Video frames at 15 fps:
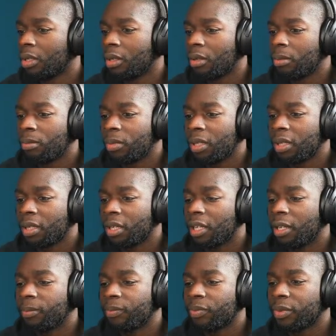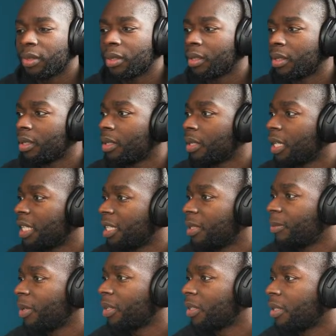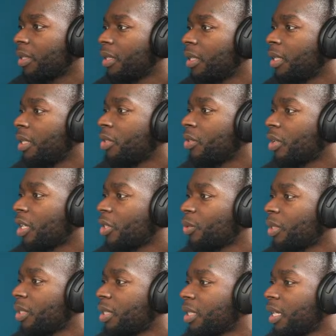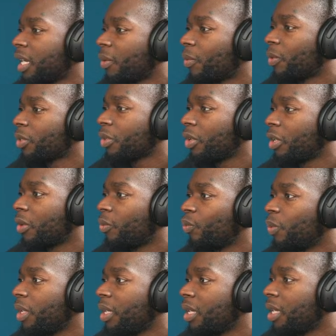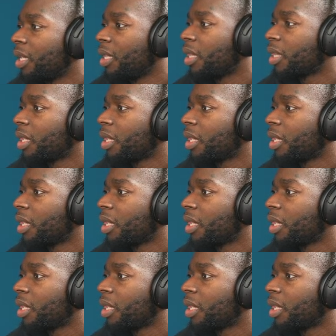play the game, hit the debugger. So I just want to check what's going on with